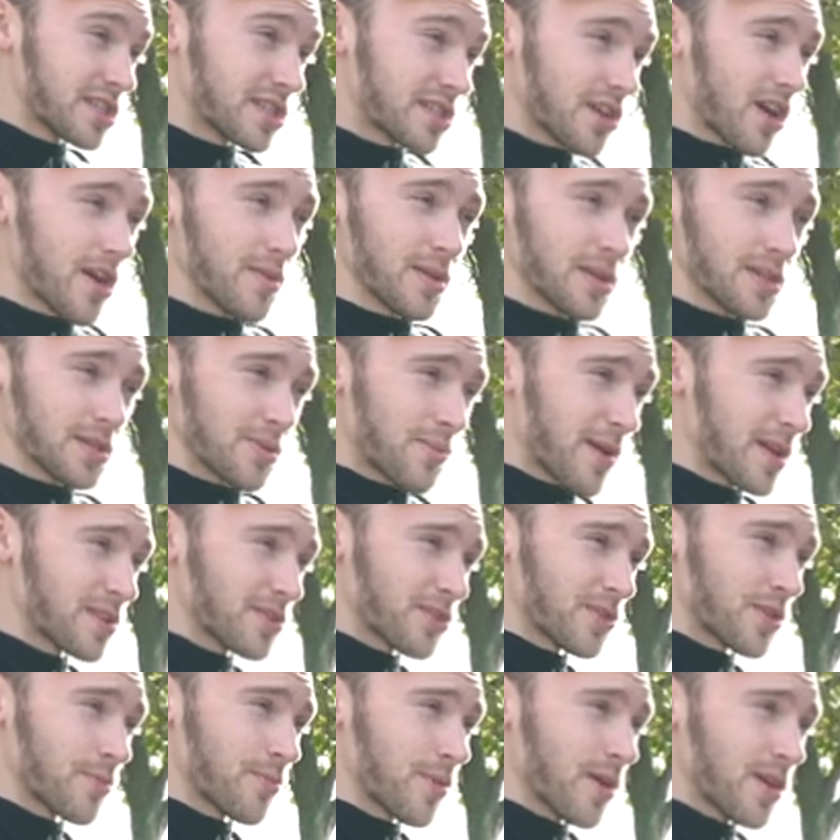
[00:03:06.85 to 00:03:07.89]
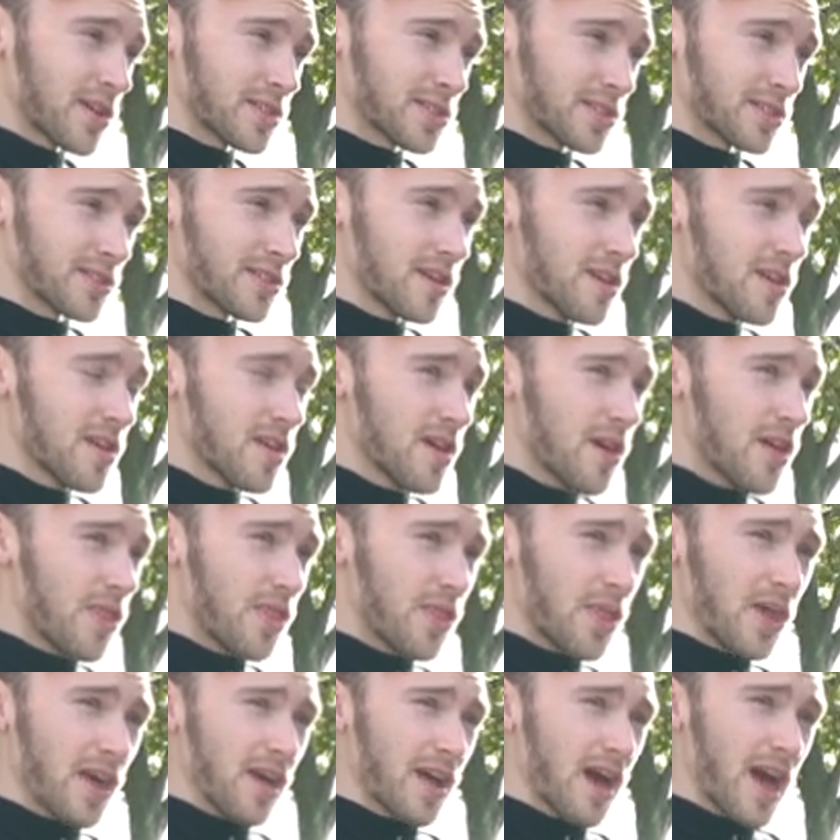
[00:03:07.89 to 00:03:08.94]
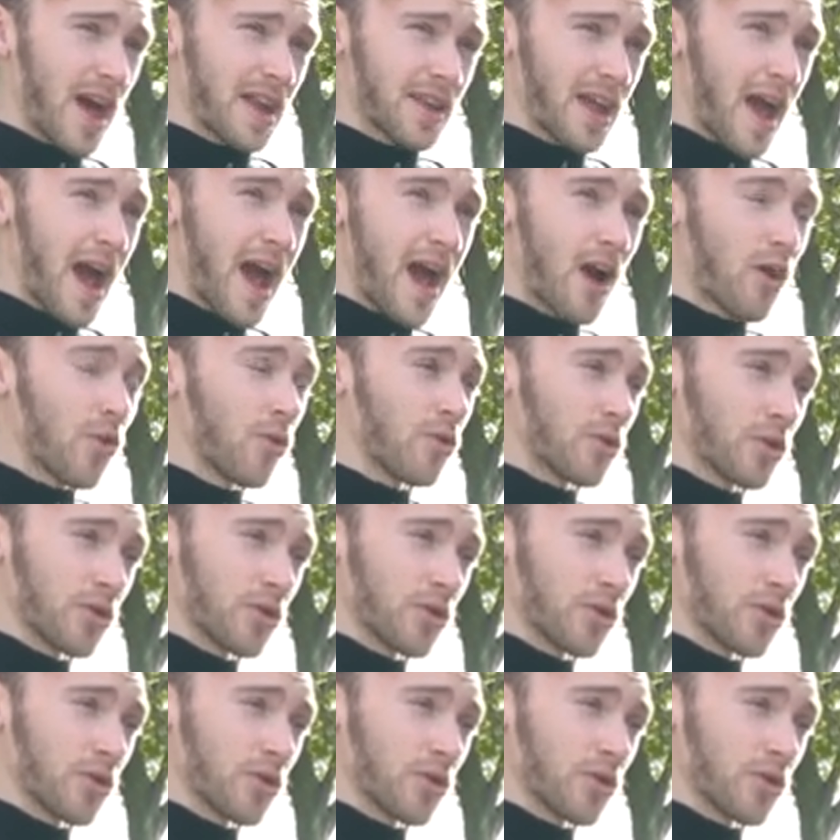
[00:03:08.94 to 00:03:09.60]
need time, and it depends on the person and how